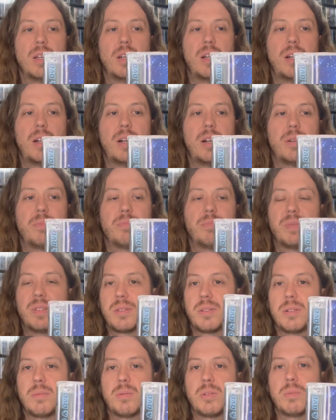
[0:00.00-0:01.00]
Uh, there's
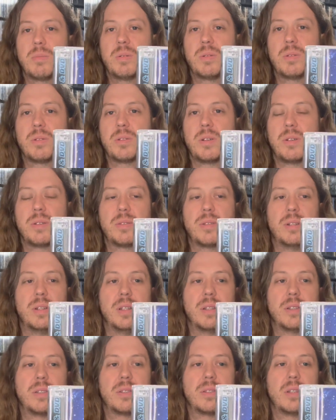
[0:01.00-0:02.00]
some cool songs on
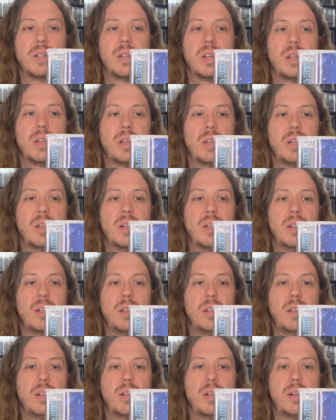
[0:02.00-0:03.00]
this.
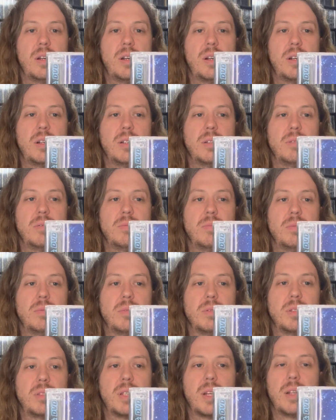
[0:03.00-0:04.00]
Uh,
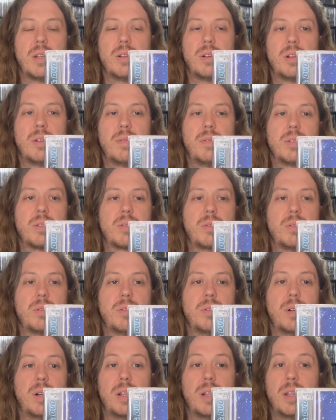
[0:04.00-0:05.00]
set It Off is
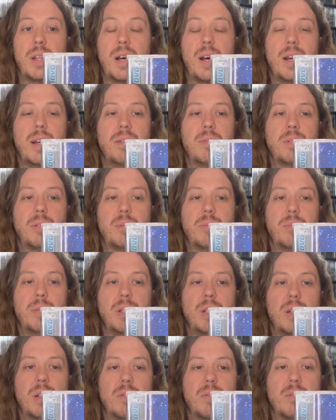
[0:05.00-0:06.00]
cool. Alive, it's a
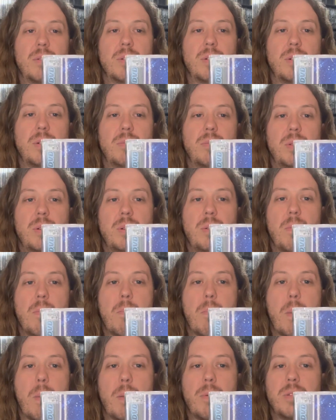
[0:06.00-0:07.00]
big hit for them. Boom
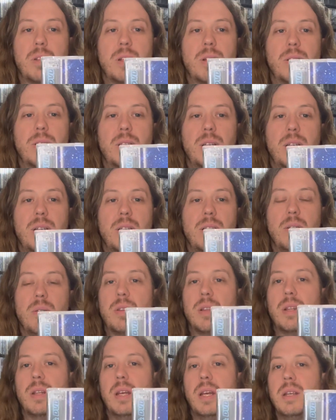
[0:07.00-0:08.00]
was another hit. Youth
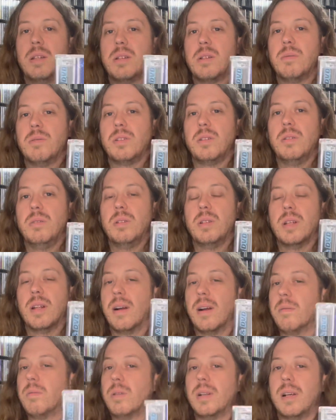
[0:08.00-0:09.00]
of the Nation was a huge hit. I
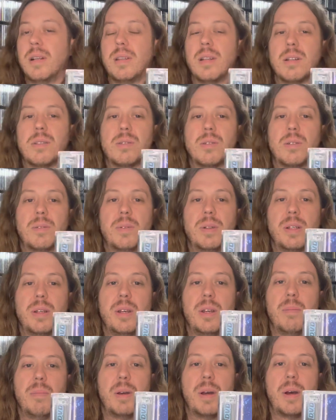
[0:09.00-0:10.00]
really liked that song when it
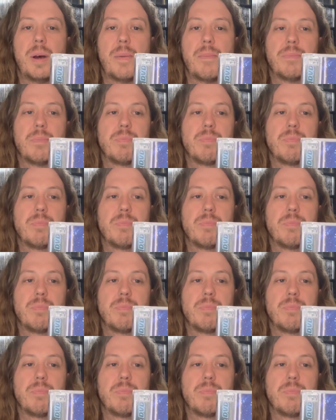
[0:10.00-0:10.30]
came out.